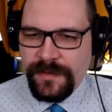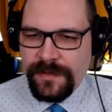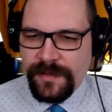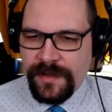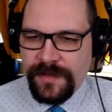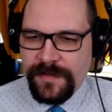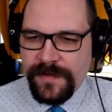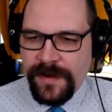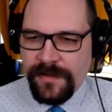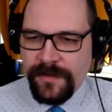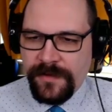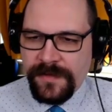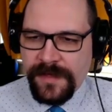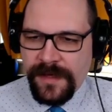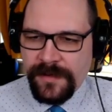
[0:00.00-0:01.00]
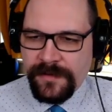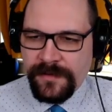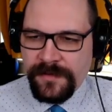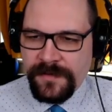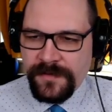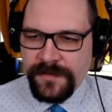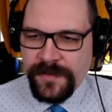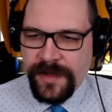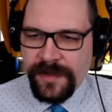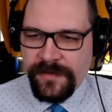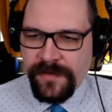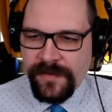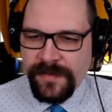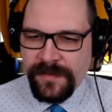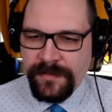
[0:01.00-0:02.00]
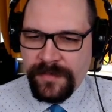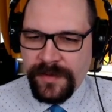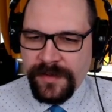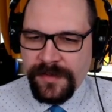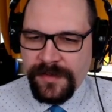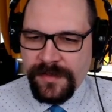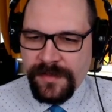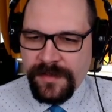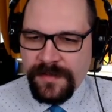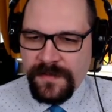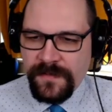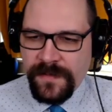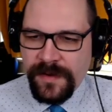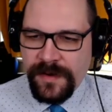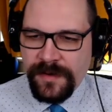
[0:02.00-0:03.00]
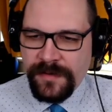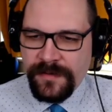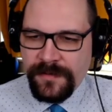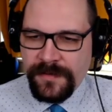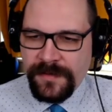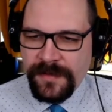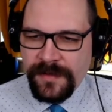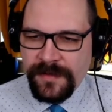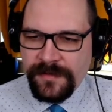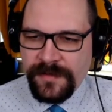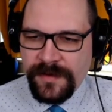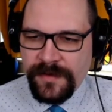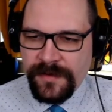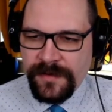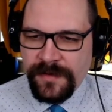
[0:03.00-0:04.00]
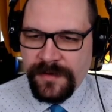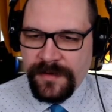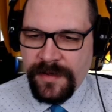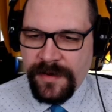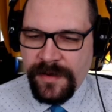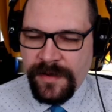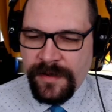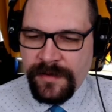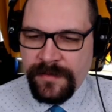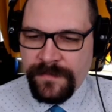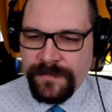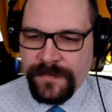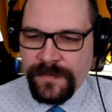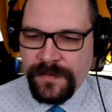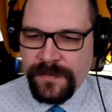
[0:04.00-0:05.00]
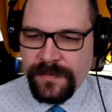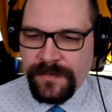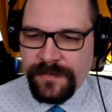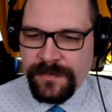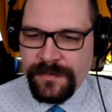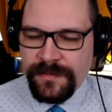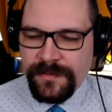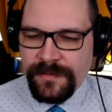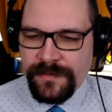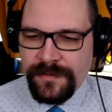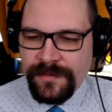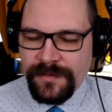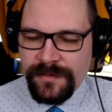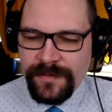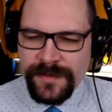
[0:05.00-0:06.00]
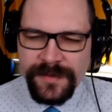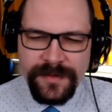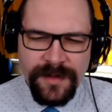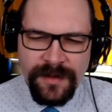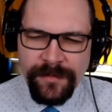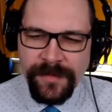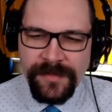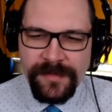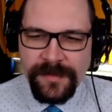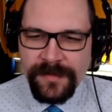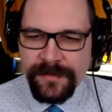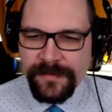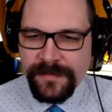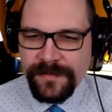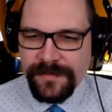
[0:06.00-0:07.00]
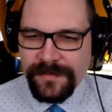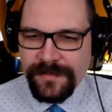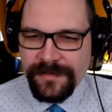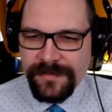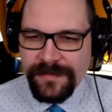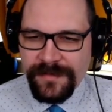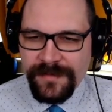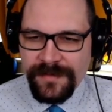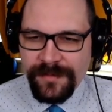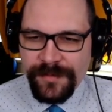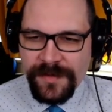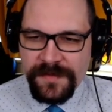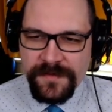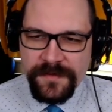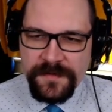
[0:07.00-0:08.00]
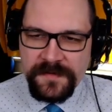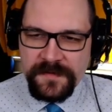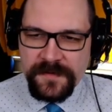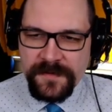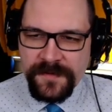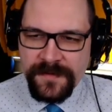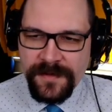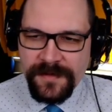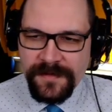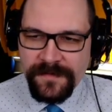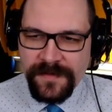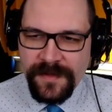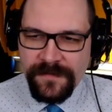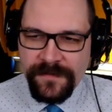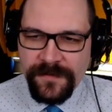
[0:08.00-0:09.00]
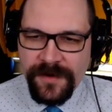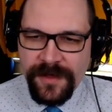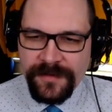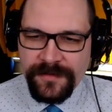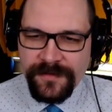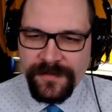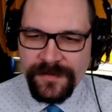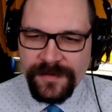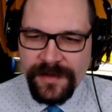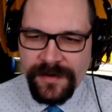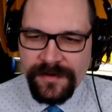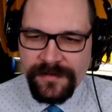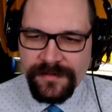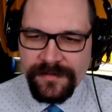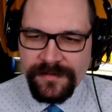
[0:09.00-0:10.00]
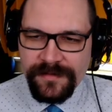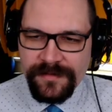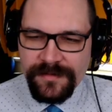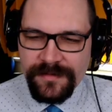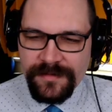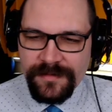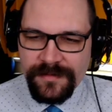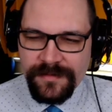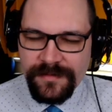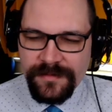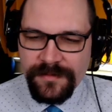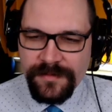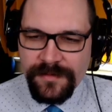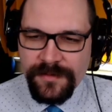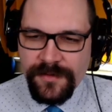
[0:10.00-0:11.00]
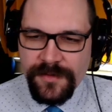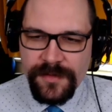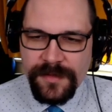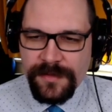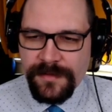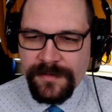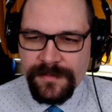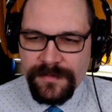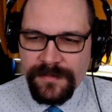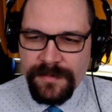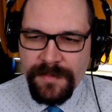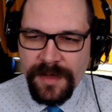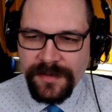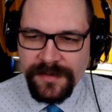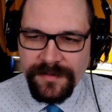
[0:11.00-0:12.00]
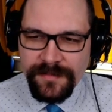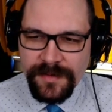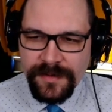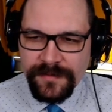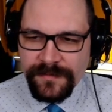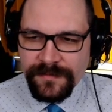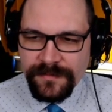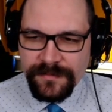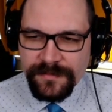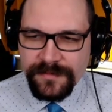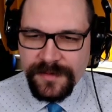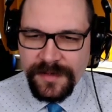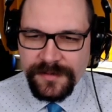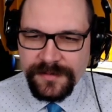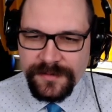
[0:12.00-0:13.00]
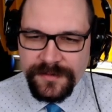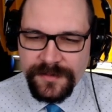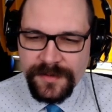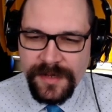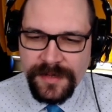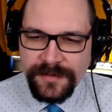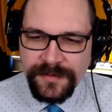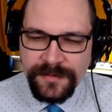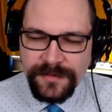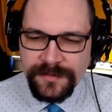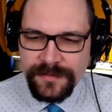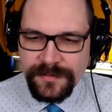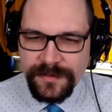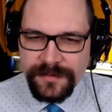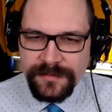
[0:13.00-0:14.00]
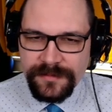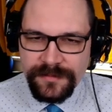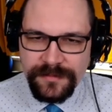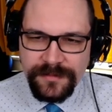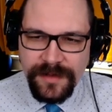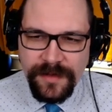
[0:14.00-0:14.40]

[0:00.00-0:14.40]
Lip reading: As the airlock cycles, you look across at Bliss and swear you see a tear in their eye. What did Alma say? Bliss turns to you as if they forgot you were there. You just reminded me of why I do what I do, why I